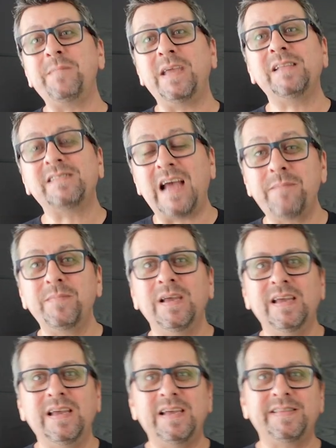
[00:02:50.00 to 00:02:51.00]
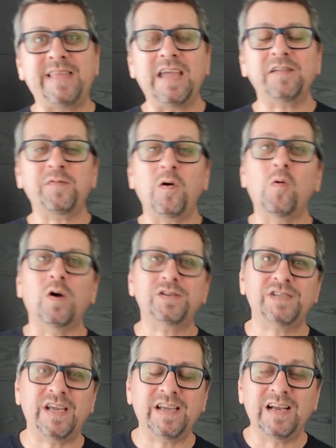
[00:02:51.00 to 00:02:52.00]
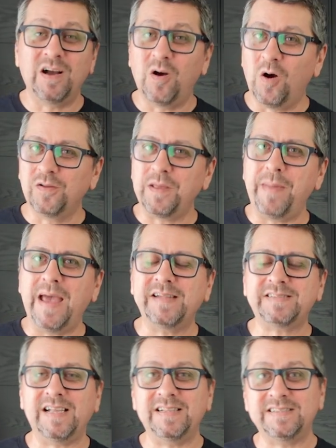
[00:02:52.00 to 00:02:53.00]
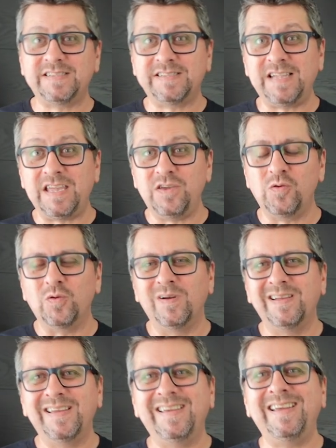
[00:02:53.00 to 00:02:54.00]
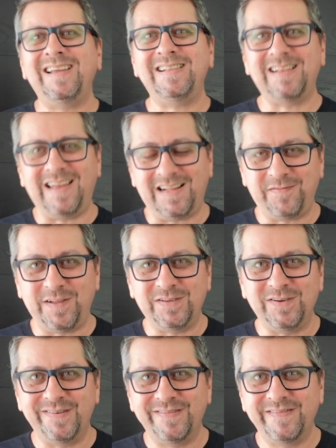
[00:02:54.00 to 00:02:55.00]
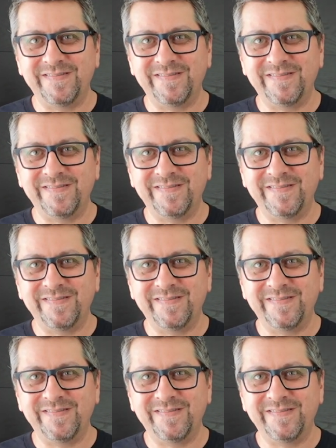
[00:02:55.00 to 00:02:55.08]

meantime, thanks for watching, all the best, and see you in the next video.